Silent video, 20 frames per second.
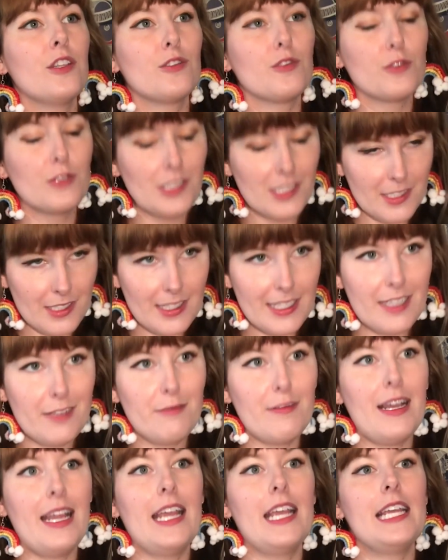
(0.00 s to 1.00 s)
drizzly
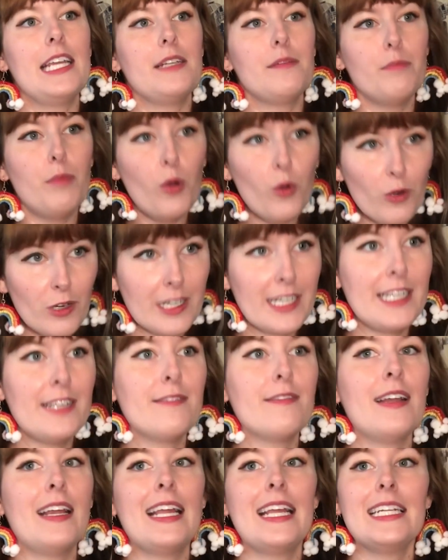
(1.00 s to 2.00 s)
rain, pouring
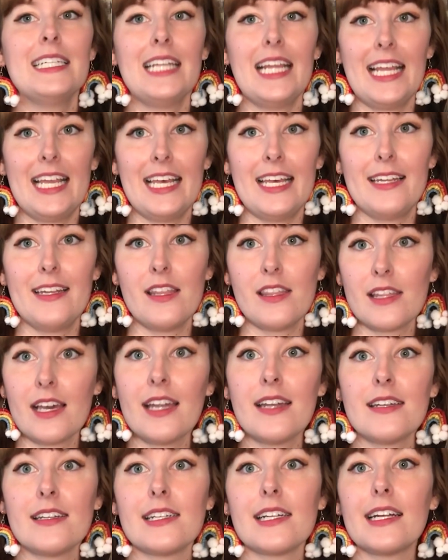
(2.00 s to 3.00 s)
rain, and
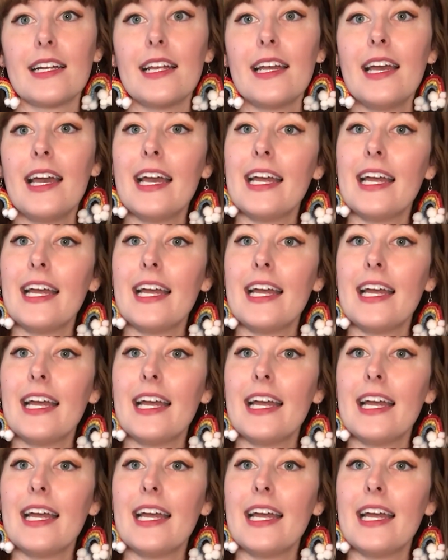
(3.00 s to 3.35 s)
thunder.